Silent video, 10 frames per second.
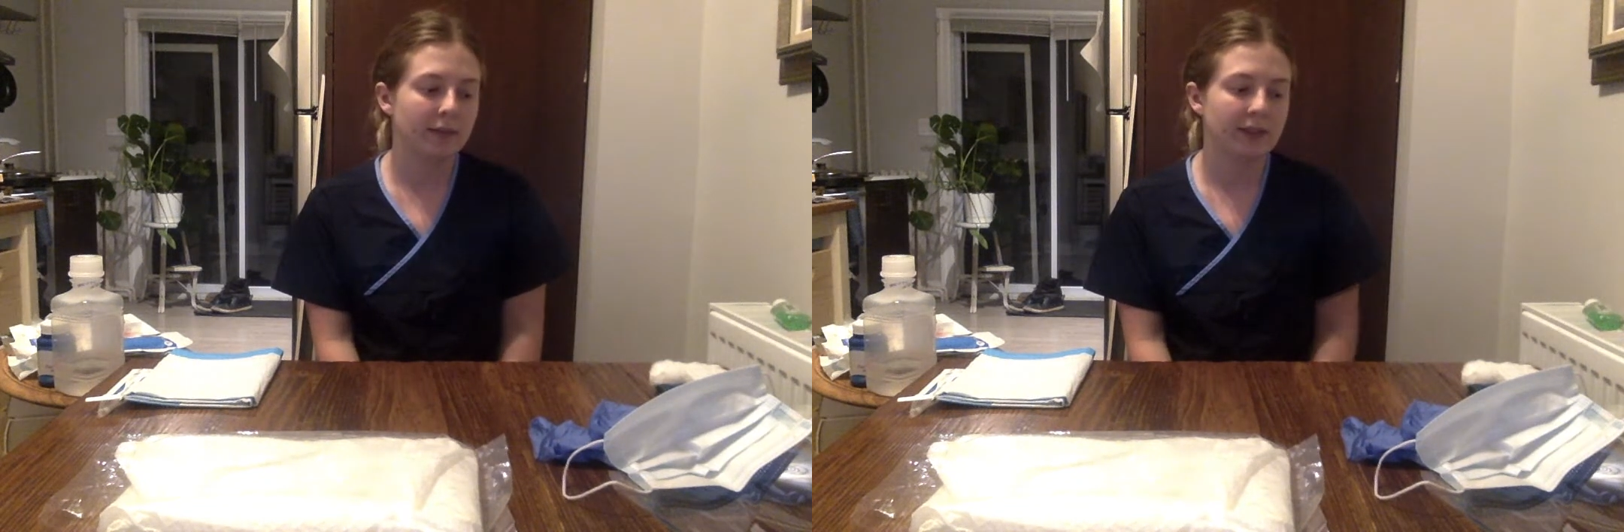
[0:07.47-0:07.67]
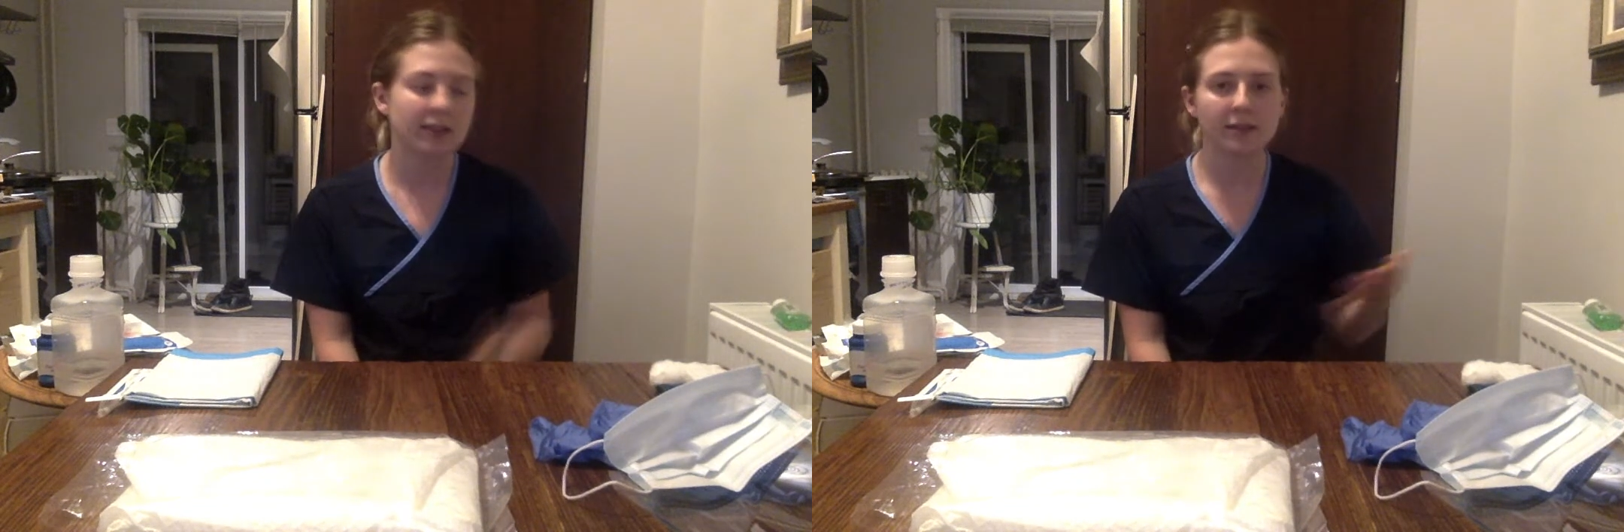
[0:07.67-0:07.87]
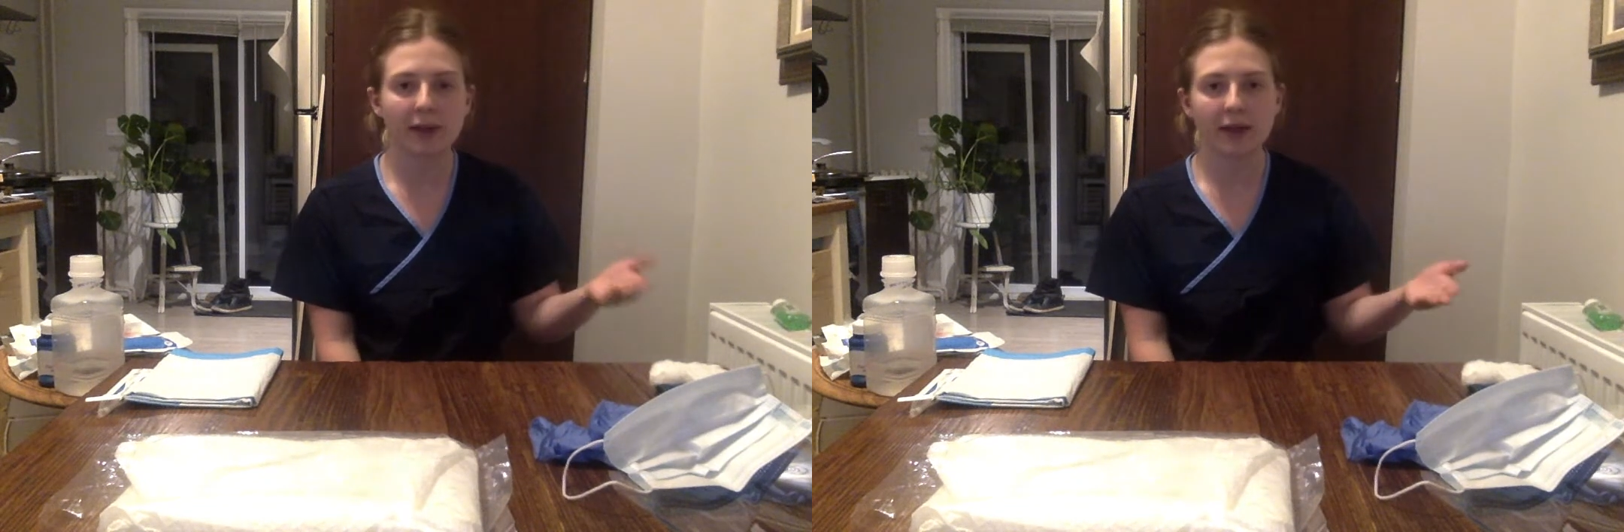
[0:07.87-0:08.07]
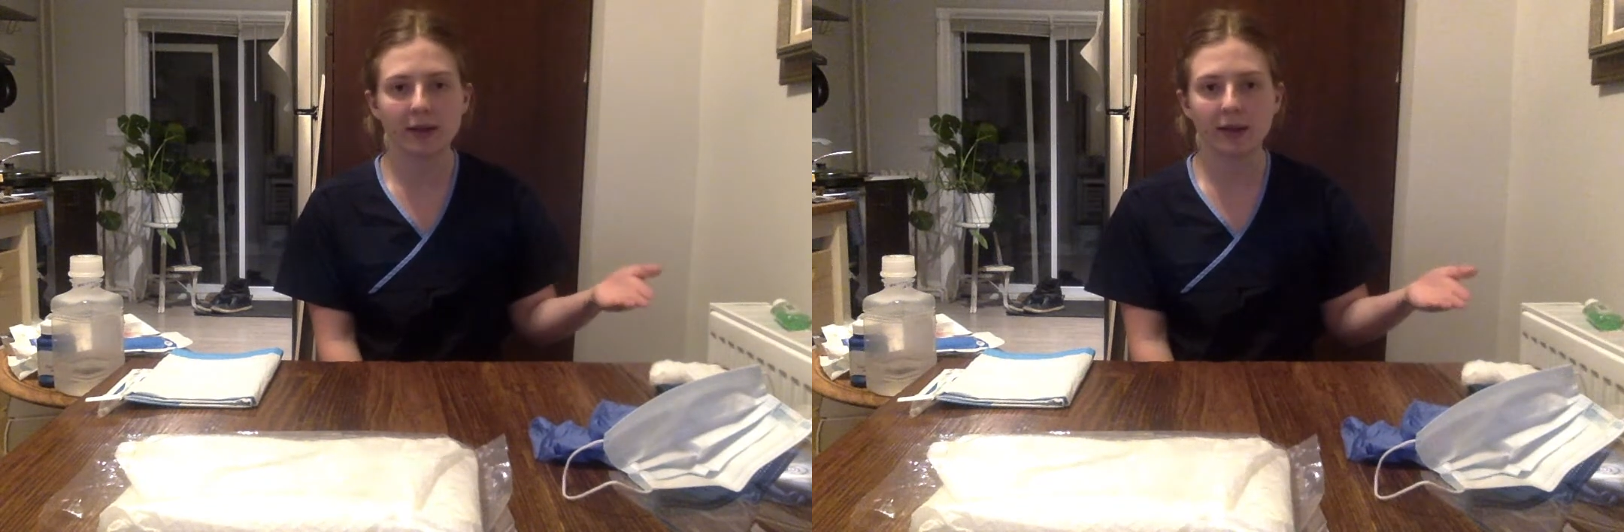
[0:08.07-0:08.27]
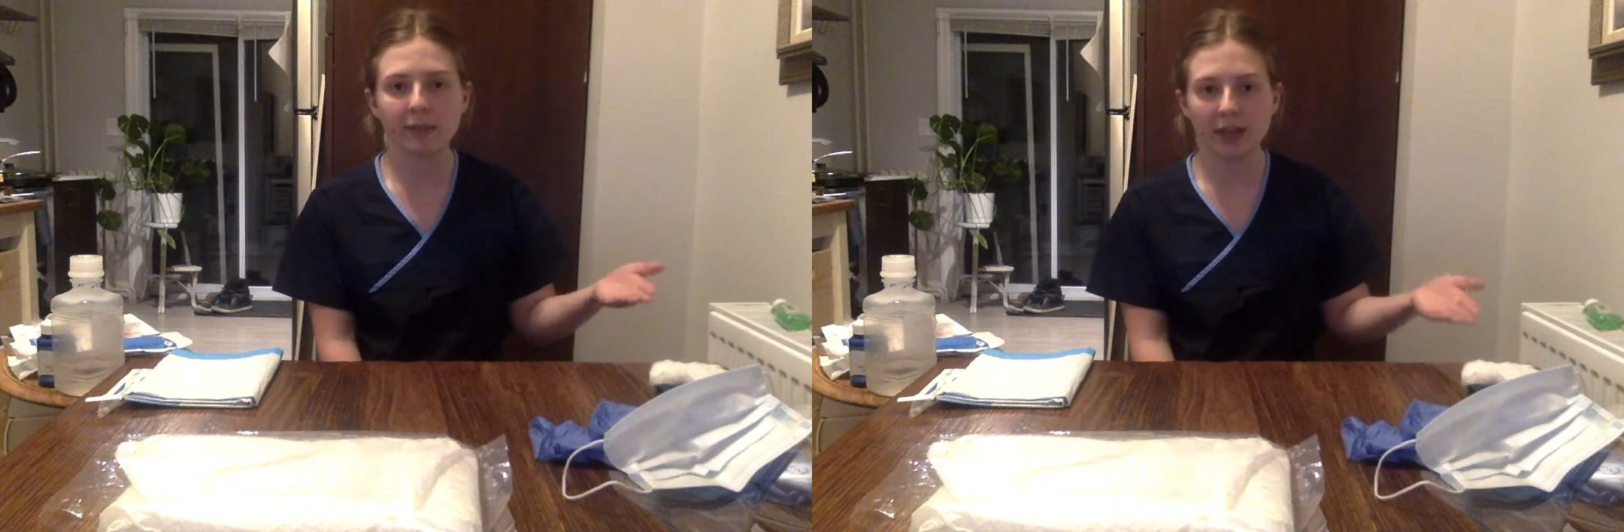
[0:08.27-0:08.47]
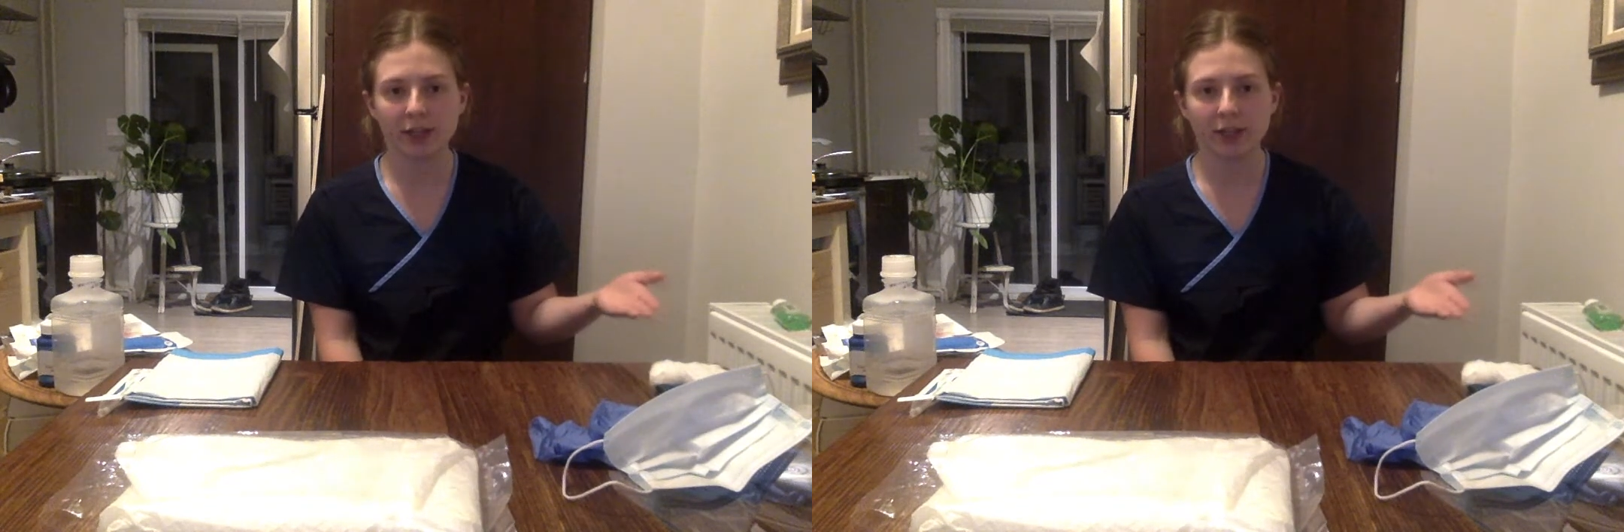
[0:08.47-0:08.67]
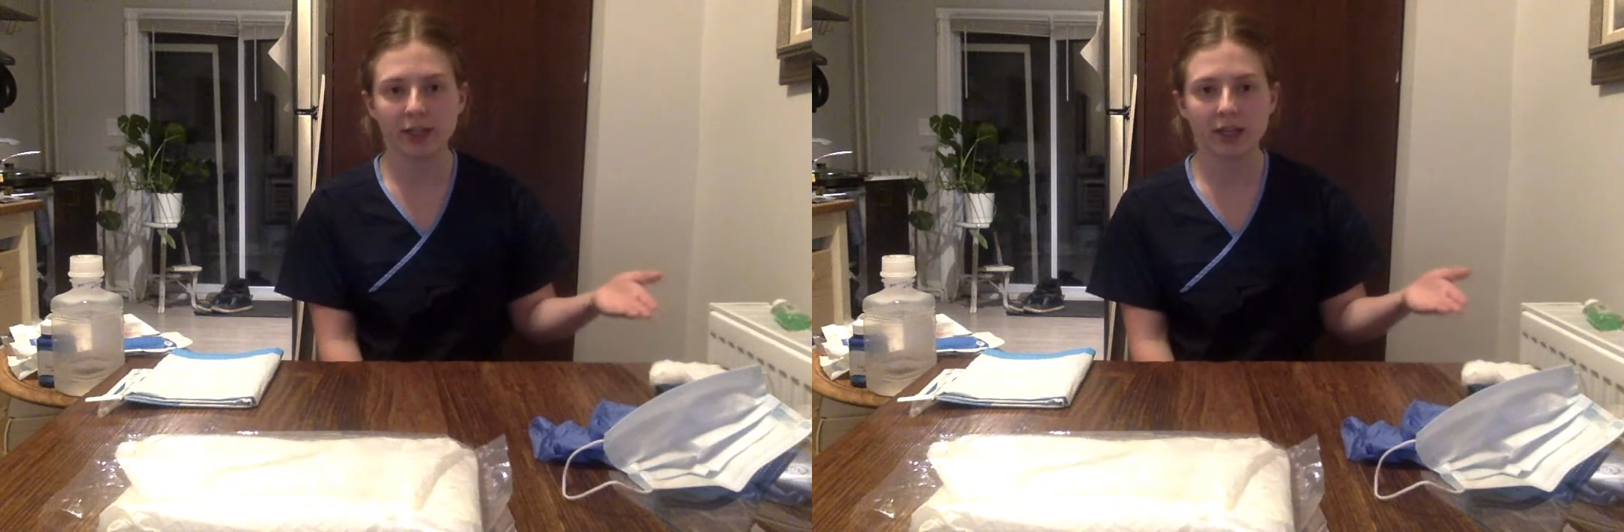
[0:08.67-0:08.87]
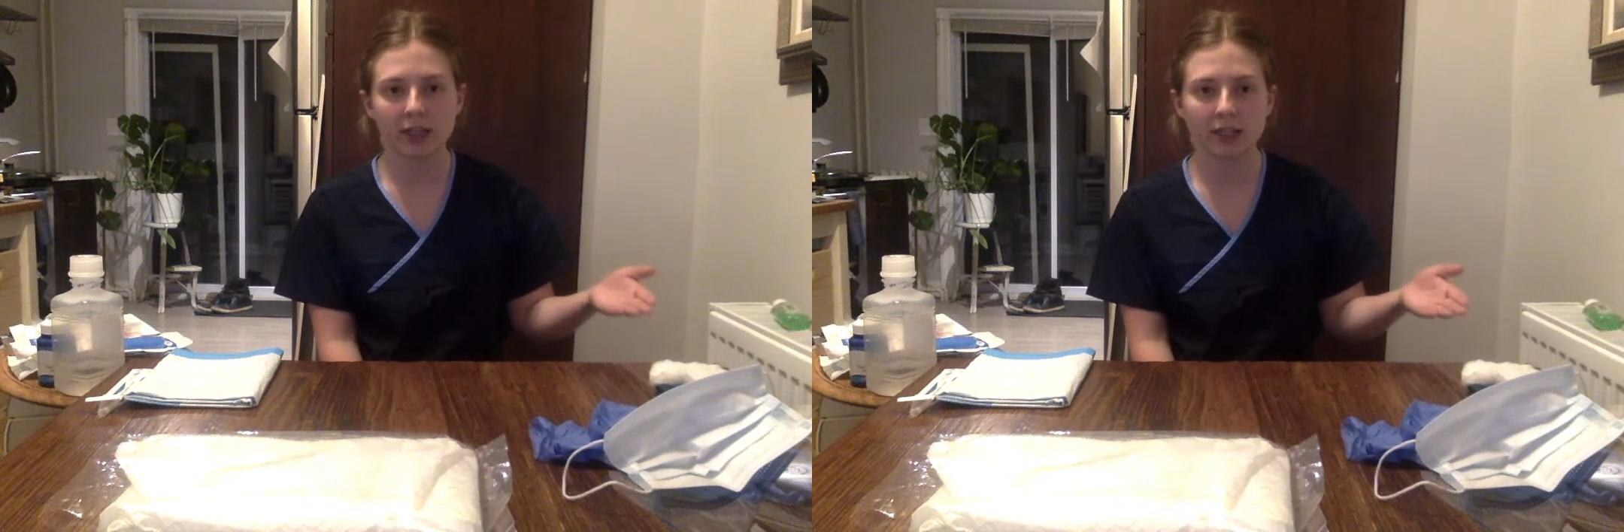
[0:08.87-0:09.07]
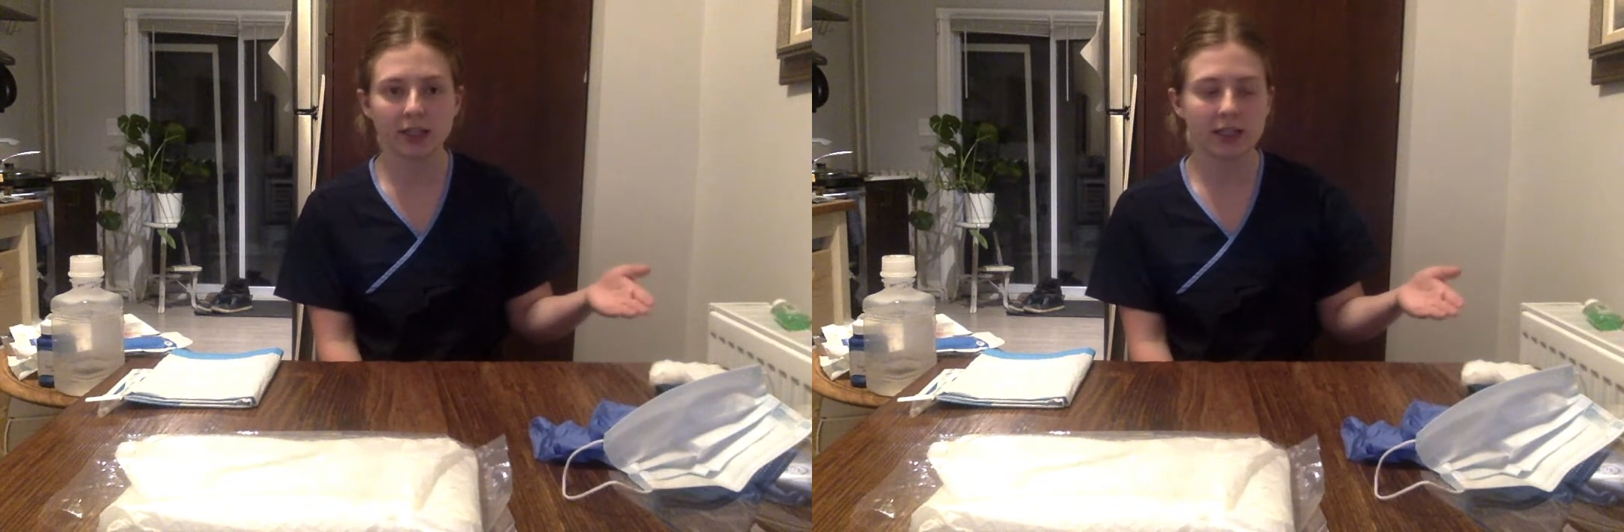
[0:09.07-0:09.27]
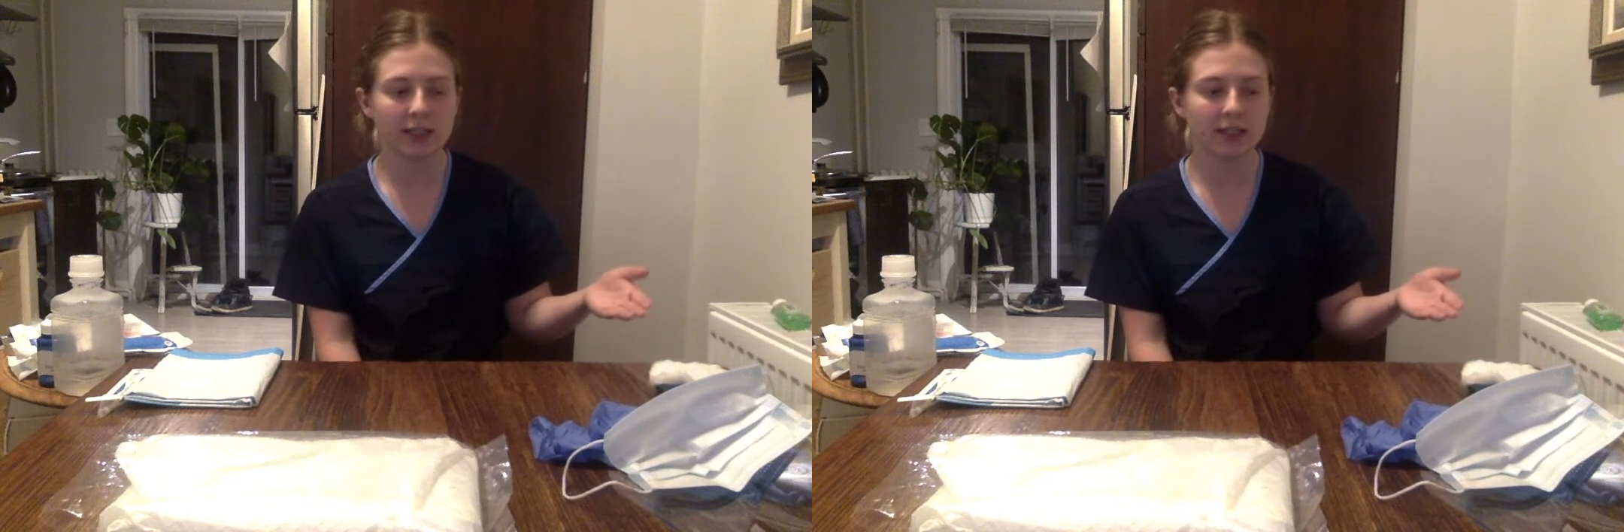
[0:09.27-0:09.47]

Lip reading: This is my patient.